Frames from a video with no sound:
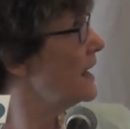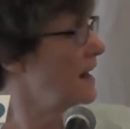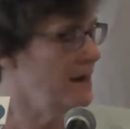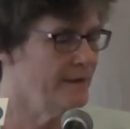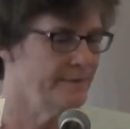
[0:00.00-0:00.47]

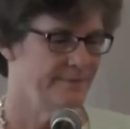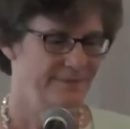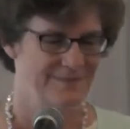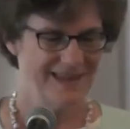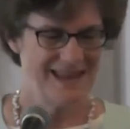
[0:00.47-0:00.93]

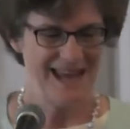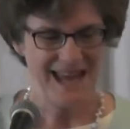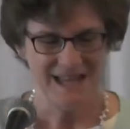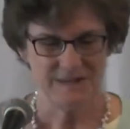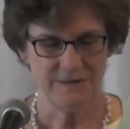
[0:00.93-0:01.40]

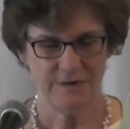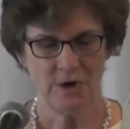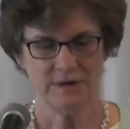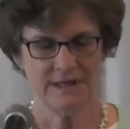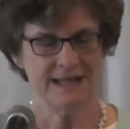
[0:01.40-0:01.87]
So if you go to the